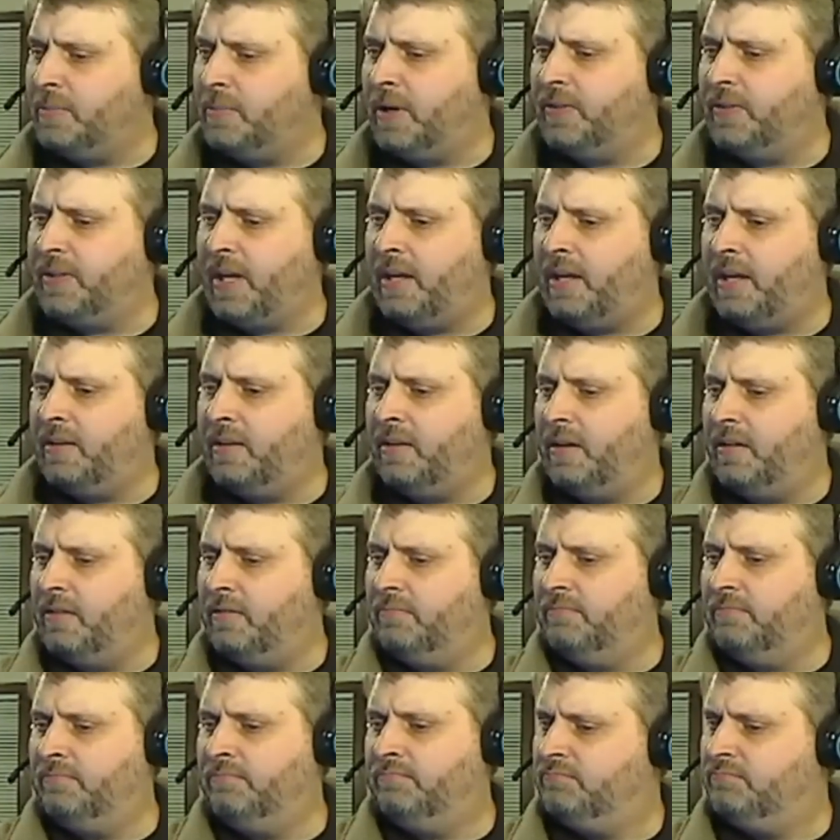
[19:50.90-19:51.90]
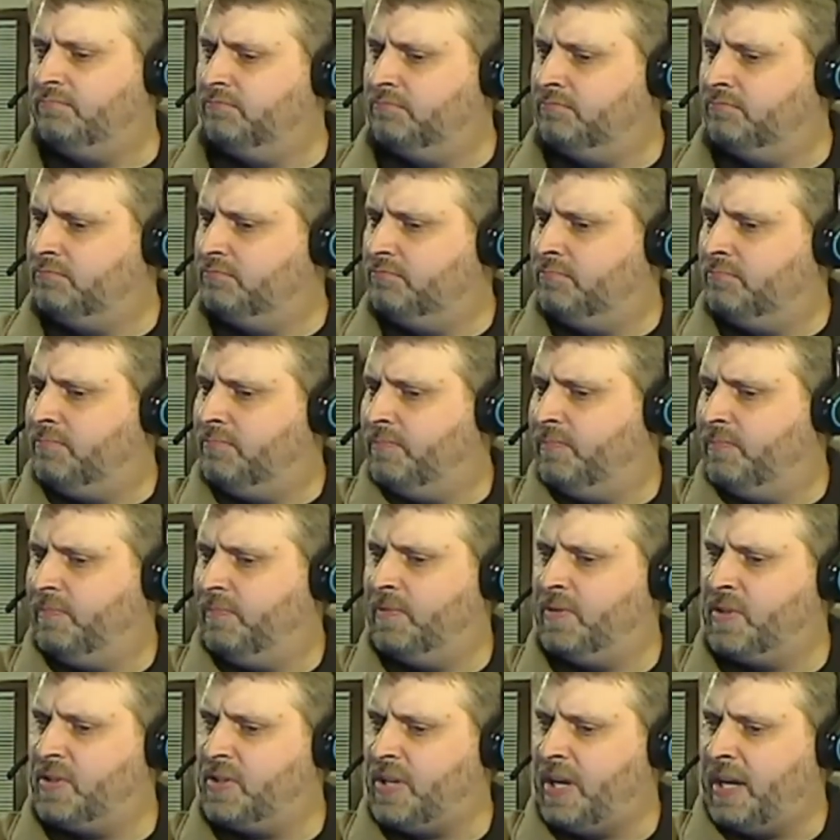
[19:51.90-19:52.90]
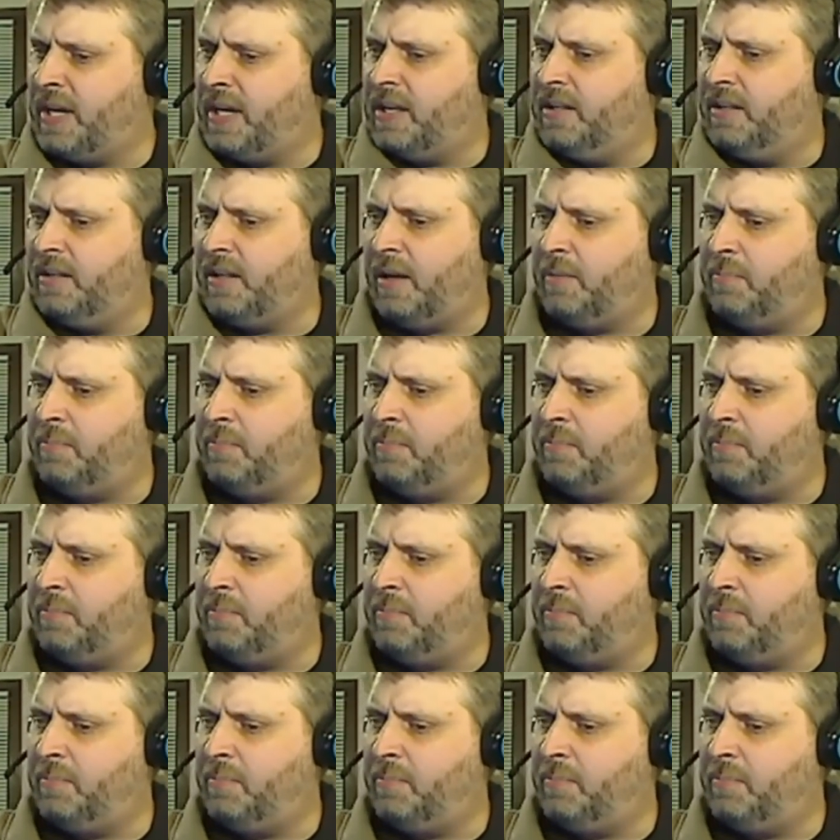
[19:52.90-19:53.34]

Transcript: about that in our second